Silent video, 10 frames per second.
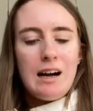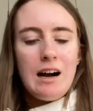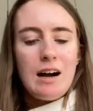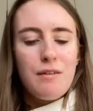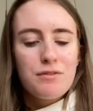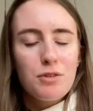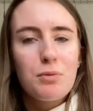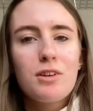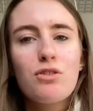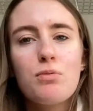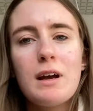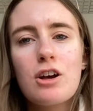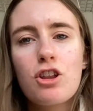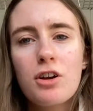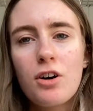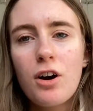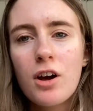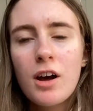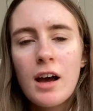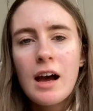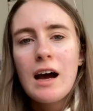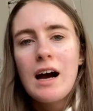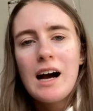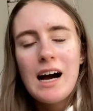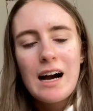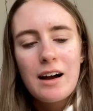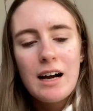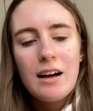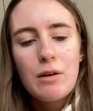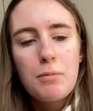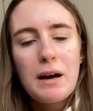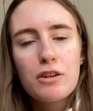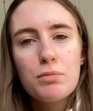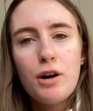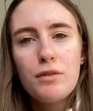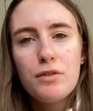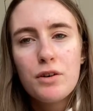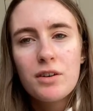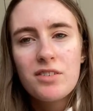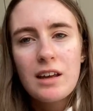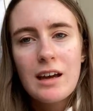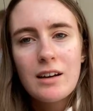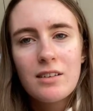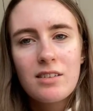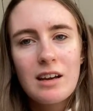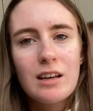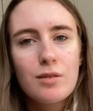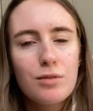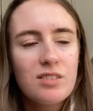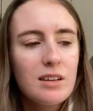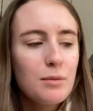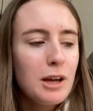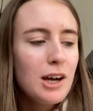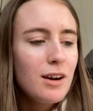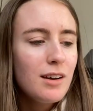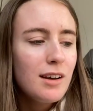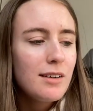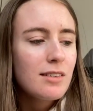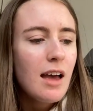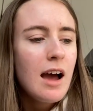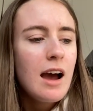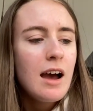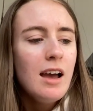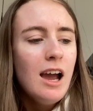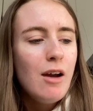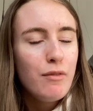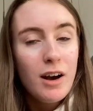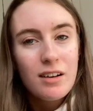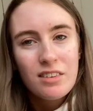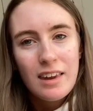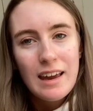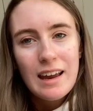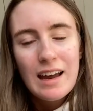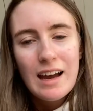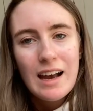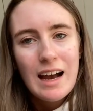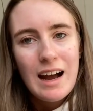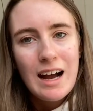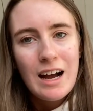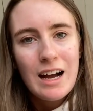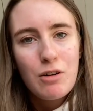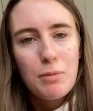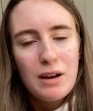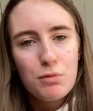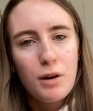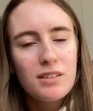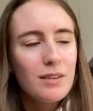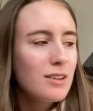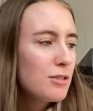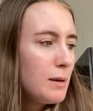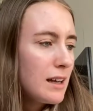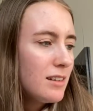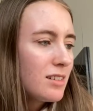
afterwards we actually got our passport photos taken at St. Louis, didn't we? Because the first thing, our passports have expired.